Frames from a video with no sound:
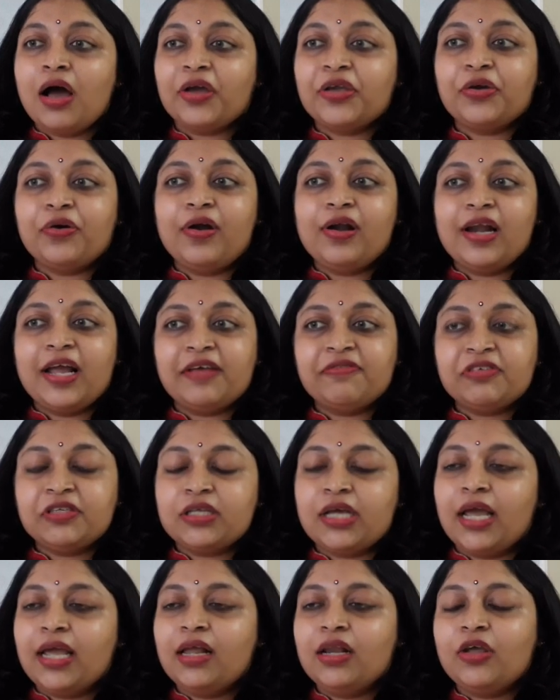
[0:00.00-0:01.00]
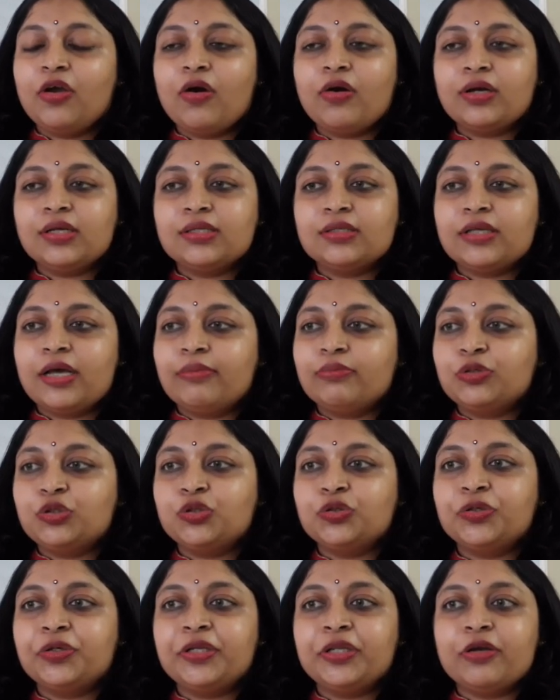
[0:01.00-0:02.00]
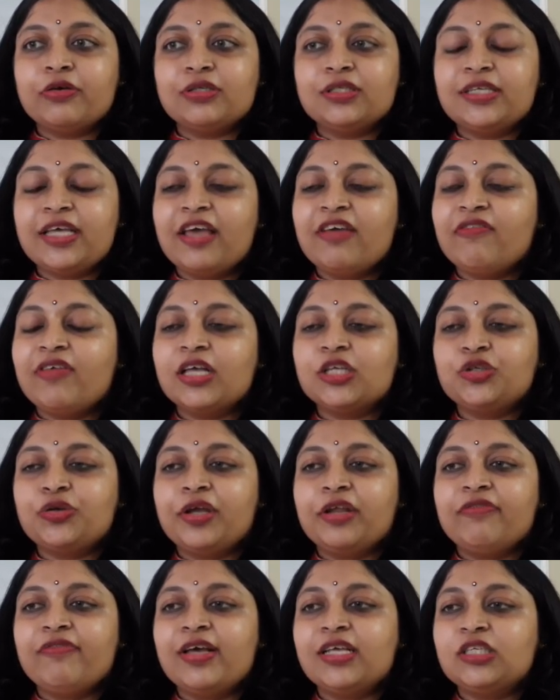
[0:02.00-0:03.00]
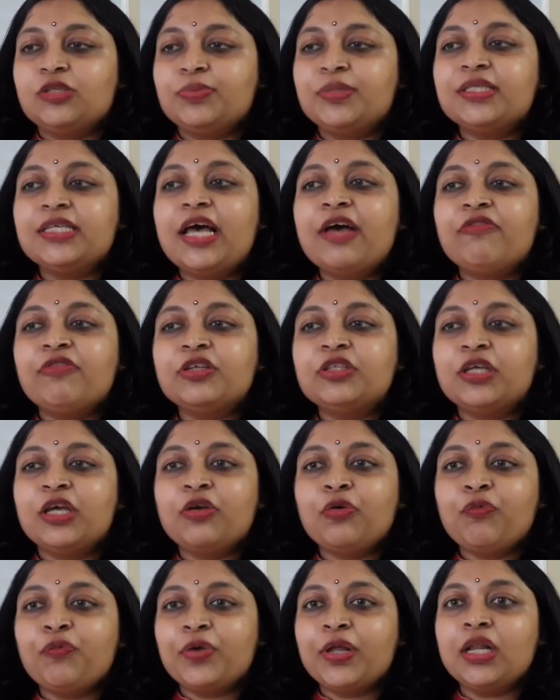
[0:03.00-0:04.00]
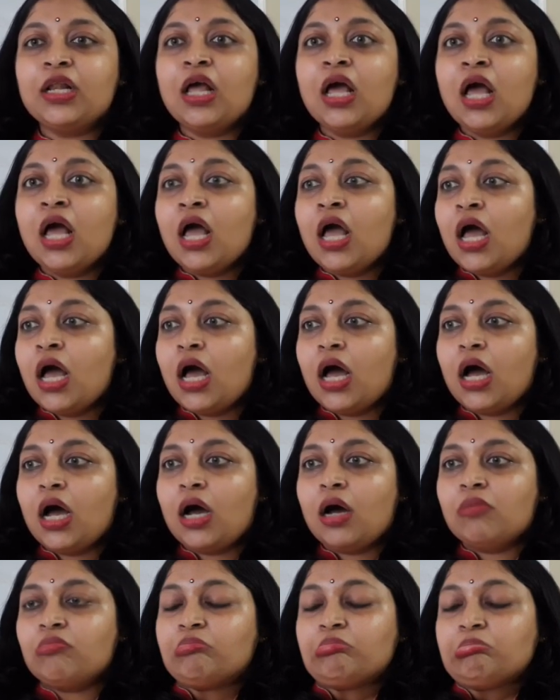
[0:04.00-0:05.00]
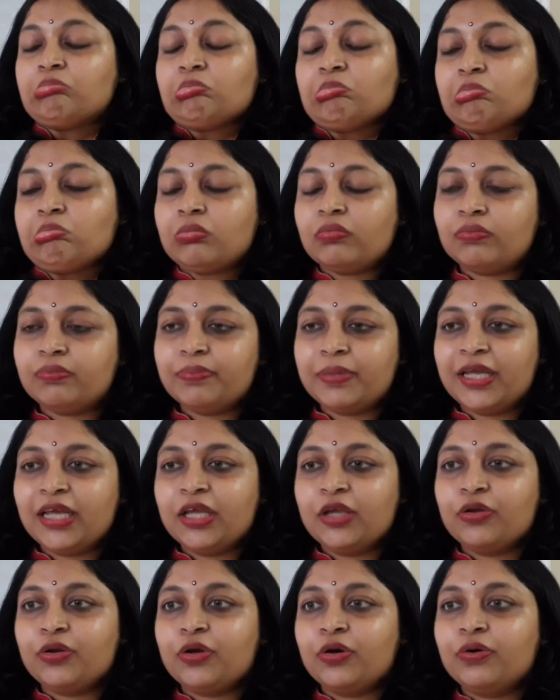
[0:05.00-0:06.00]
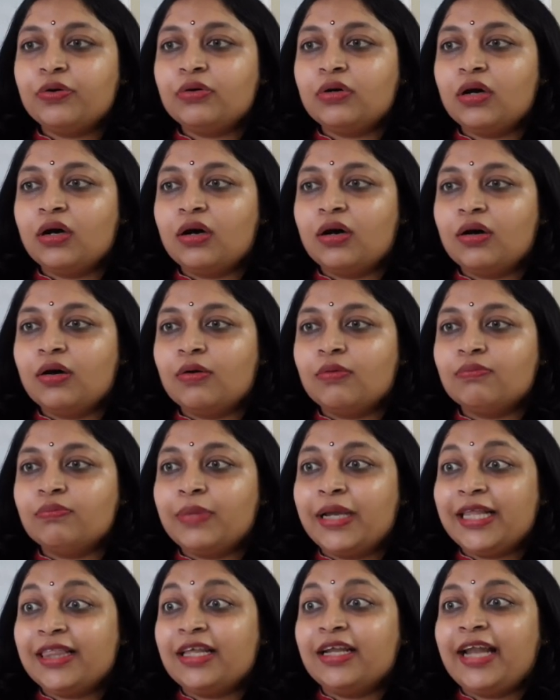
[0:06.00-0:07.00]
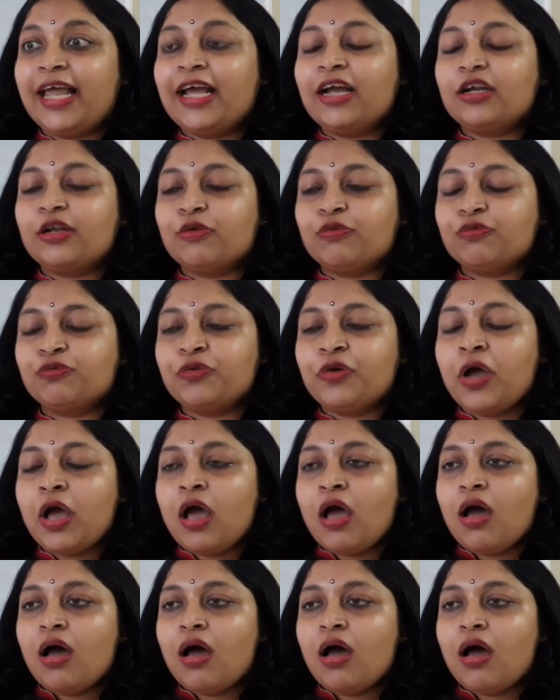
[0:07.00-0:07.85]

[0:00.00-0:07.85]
your lifestyle, your consumption, your savings, your investments, everything will be, in the negative.